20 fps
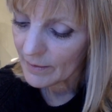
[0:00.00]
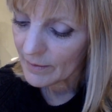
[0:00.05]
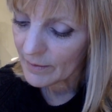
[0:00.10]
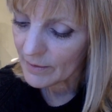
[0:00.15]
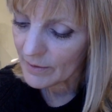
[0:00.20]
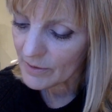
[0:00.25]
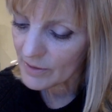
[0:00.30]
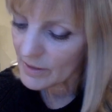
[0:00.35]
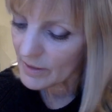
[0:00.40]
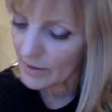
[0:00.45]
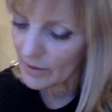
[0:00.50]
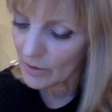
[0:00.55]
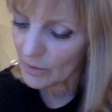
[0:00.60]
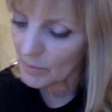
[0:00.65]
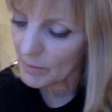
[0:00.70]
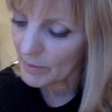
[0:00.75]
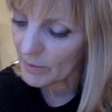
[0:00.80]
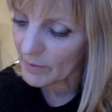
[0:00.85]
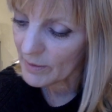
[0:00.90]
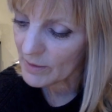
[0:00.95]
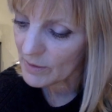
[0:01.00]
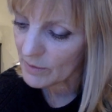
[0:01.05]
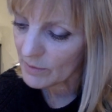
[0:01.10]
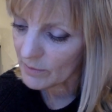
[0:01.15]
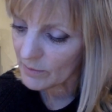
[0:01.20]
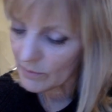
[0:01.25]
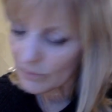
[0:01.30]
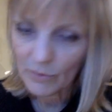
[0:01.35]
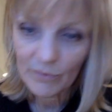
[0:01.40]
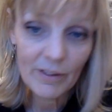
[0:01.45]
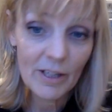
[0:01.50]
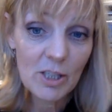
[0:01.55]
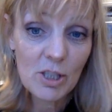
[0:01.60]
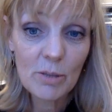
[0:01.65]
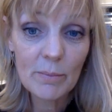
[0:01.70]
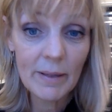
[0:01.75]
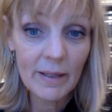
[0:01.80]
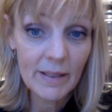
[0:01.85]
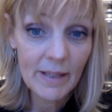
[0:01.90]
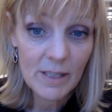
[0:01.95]
There's no, but this
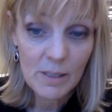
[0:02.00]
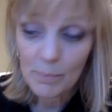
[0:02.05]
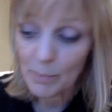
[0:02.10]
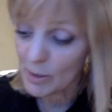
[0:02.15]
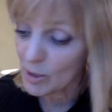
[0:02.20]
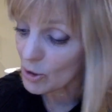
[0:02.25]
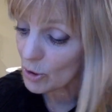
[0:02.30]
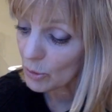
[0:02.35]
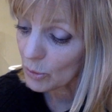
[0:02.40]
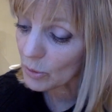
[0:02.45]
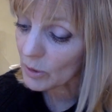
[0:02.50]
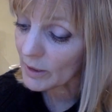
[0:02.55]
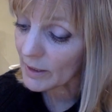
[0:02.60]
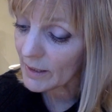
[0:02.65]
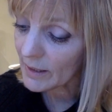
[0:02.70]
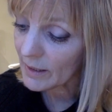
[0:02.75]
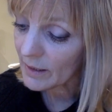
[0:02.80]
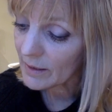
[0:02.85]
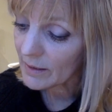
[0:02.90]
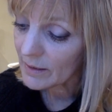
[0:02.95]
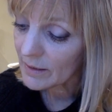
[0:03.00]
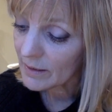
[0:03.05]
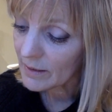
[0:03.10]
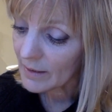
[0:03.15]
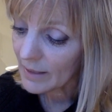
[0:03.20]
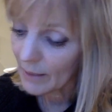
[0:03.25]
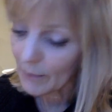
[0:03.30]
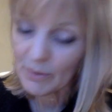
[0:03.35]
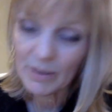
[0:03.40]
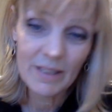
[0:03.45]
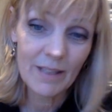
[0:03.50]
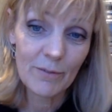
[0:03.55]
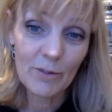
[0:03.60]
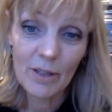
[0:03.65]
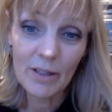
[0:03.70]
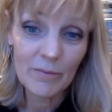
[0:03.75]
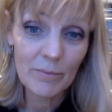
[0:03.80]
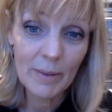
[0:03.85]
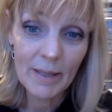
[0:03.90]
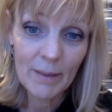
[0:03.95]
Reflection Man has patchouli. I would never
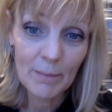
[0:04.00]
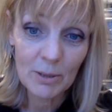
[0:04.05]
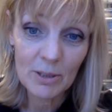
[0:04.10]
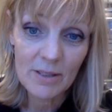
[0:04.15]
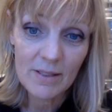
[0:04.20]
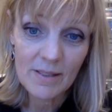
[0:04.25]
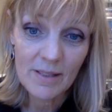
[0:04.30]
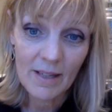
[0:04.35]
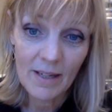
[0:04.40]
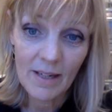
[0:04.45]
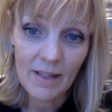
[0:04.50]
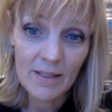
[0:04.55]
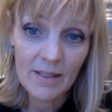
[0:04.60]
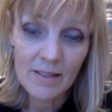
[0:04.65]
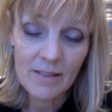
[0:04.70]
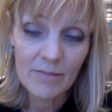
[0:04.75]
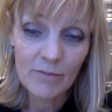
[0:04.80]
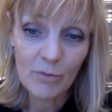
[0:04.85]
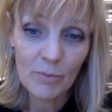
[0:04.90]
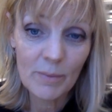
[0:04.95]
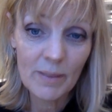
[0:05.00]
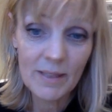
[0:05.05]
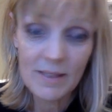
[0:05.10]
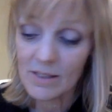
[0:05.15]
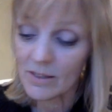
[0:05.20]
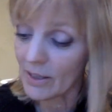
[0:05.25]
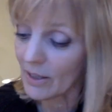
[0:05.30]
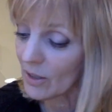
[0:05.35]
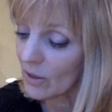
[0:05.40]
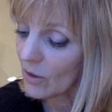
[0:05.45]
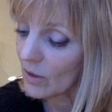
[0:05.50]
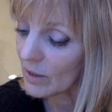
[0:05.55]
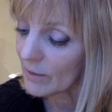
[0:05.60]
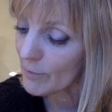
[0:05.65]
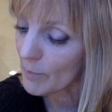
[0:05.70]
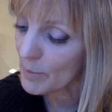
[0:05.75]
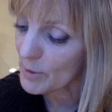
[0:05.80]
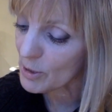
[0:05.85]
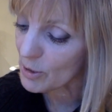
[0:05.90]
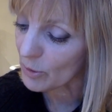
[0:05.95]
have been able to say. It doesn't for me. It's not at all of
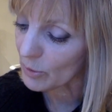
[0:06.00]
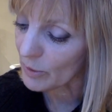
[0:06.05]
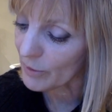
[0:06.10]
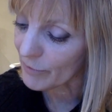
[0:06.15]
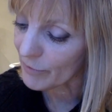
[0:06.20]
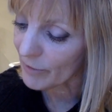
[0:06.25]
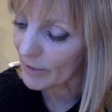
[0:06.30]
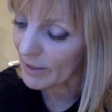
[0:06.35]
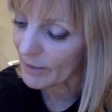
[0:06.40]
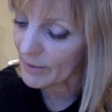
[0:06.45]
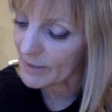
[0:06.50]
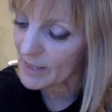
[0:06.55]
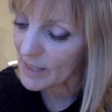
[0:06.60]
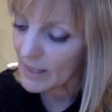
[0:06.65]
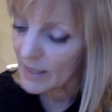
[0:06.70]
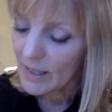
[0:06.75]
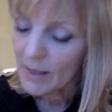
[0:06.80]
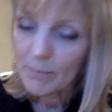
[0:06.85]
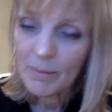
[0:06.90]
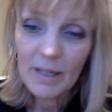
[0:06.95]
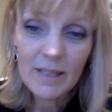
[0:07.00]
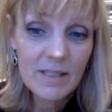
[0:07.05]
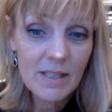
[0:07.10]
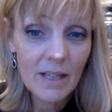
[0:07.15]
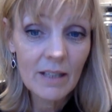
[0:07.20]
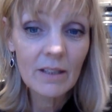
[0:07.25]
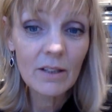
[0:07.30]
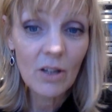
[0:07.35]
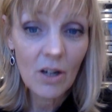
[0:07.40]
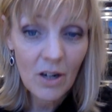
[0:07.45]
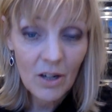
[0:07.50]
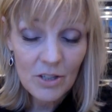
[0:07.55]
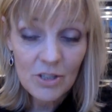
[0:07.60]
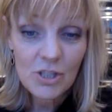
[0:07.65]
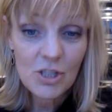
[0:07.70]
a patchouli fragrance, but it's a lot